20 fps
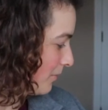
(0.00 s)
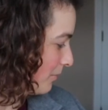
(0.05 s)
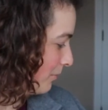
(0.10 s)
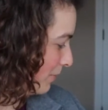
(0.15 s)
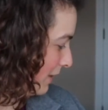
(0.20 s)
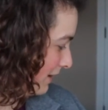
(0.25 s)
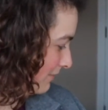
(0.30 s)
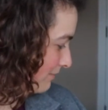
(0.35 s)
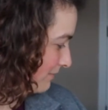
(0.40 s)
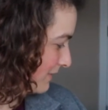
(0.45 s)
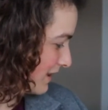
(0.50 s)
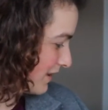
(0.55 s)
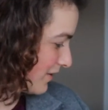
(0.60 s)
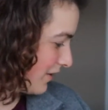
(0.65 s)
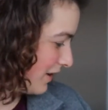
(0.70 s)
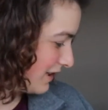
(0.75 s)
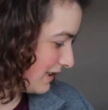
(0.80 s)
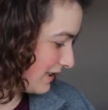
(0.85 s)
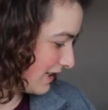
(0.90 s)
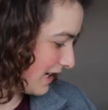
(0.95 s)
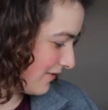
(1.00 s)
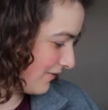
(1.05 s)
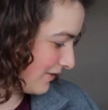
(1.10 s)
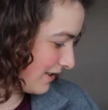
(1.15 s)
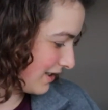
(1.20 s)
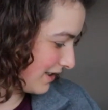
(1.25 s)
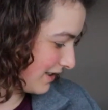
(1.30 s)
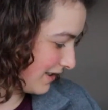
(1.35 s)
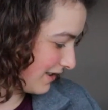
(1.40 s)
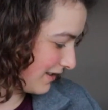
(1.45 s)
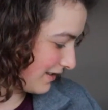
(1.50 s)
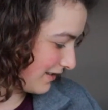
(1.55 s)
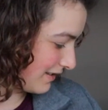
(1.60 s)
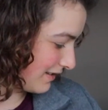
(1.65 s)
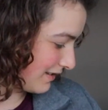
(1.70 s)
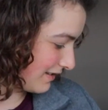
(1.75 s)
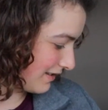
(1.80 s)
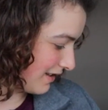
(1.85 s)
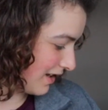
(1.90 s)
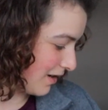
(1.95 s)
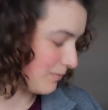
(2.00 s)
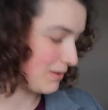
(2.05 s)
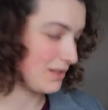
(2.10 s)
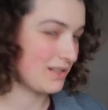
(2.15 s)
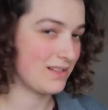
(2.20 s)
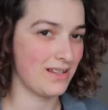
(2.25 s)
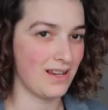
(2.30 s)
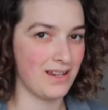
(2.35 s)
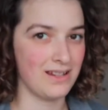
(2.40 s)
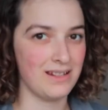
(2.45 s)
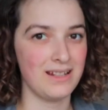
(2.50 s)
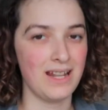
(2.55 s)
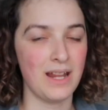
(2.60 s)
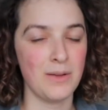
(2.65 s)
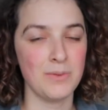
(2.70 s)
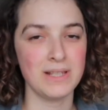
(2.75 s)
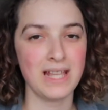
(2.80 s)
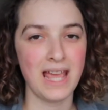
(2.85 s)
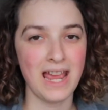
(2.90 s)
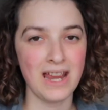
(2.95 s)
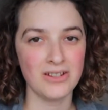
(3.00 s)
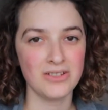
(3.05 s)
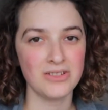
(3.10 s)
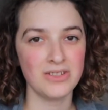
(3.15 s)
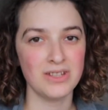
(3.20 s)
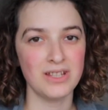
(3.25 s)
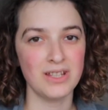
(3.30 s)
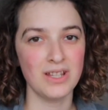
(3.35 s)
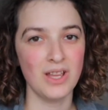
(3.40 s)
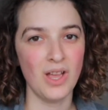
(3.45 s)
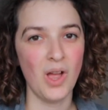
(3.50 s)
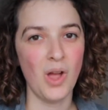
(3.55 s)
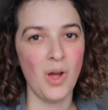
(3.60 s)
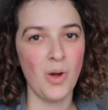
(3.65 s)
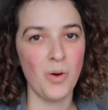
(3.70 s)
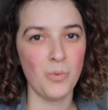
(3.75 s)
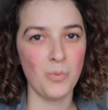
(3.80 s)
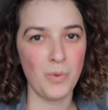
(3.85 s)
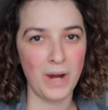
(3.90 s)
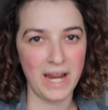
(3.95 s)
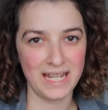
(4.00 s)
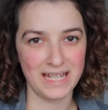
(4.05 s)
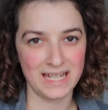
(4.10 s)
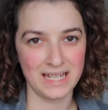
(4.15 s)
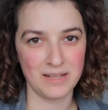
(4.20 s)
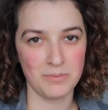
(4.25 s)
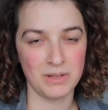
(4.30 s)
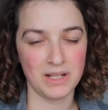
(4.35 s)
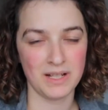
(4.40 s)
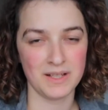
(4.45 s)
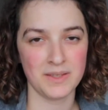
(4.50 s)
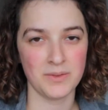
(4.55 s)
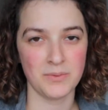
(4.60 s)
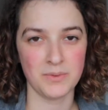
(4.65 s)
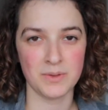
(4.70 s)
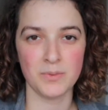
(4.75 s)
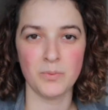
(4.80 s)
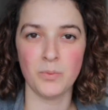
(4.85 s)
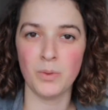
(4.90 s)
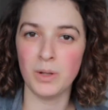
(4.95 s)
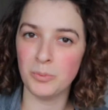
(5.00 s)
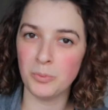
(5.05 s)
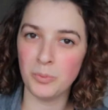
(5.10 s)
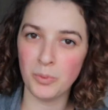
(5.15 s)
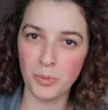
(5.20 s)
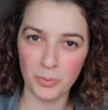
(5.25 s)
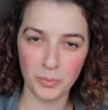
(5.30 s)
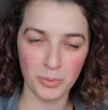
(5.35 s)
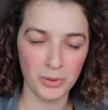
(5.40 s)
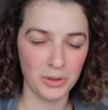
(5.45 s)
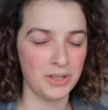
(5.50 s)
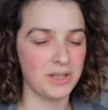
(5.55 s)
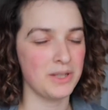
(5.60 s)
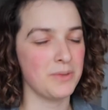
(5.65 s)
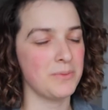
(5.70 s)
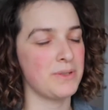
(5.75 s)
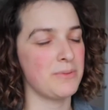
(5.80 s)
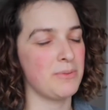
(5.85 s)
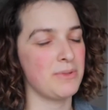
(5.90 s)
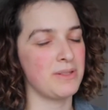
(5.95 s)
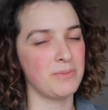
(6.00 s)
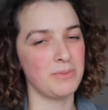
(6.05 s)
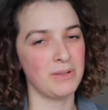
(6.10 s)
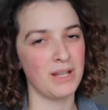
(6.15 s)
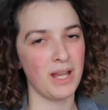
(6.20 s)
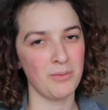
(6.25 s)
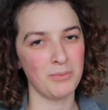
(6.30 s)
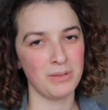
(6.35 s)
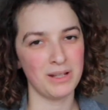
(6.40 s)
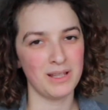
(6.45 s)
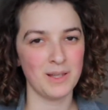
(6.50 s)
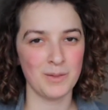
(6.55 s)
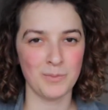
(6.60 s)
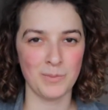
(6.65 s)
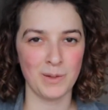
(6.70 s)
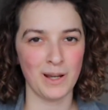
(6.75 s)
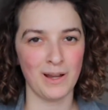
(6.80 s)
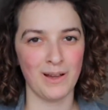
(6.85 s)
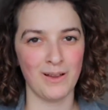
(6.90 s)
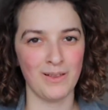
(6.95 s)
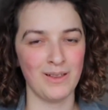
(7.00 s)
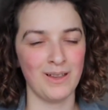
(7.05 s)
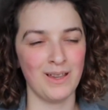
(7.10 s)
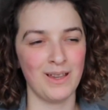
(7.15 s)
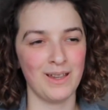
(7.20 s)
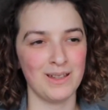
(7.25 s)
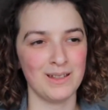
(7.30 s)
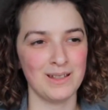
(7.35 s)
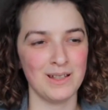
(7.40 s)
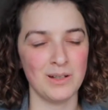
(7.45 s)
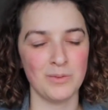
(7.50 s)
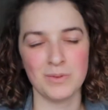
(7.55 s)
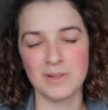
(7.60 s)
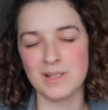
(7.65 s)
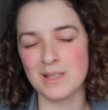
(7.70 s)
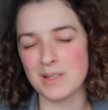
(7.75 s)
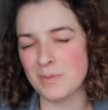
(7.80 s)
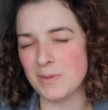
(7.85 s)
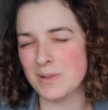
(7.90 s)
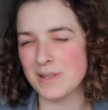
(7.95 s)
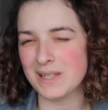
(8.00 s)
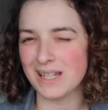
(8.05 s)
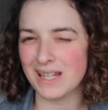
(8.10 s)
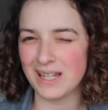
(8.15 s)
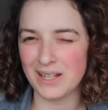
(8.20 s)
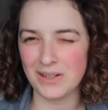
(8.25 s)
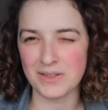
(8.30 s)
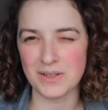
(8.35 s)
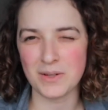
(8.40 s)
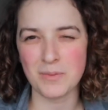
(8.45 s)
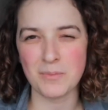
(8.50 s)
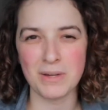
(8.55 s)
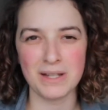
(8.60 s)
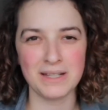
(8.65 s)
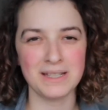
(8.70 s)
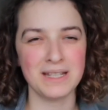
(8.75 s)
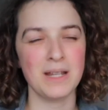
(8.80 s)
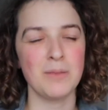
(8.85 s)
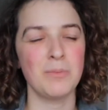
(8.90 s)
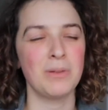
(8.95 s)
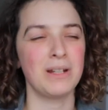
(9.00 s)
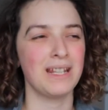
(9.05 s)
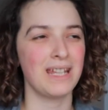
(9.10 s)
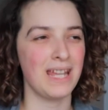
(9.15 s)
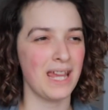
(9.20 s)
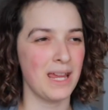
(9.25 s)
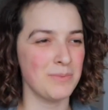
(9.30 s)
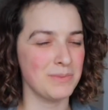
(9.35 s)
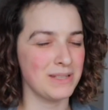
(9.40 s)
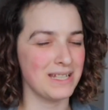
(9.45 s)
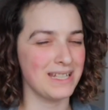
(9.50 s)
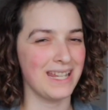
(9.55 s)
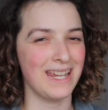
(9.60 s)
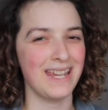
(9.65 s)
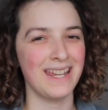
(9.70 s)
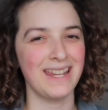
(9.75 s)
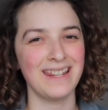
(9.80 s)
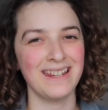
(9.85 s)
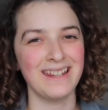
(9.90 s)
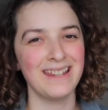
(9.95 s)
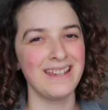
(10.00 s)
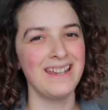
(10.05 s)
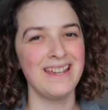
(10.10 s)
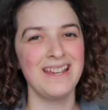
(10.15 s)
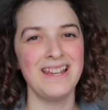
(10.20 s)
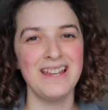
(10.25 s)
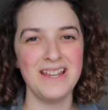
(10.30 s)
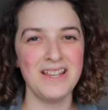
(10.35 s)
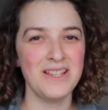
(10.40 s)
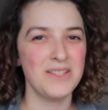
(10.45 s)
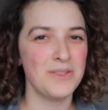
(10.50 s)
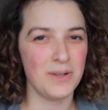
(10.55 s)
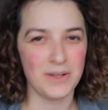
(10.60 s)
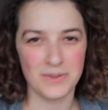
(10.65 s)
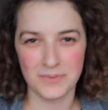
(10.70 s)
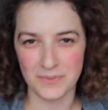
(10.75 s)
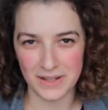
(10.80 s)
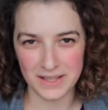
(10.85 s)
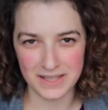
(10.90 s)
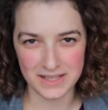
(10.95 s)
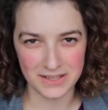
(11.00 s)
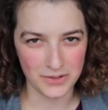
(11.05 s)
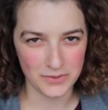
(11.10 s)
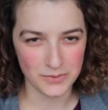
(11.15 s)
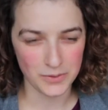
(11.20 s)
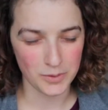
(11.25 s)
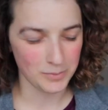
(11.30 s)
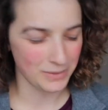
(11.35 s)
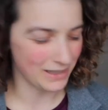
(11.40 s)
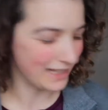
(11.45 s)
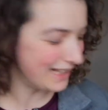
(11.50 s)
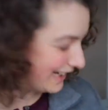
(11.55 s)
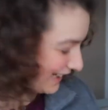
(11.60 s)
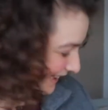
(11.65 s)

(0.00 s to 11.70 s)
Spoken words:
But let's go ahead and dive into this because I'm excited. I was actually waiting because there was one more book that was supposed to be coming in the mail, and it wasn't supposed to get here till Monday, but it came today, so I can finally start filming.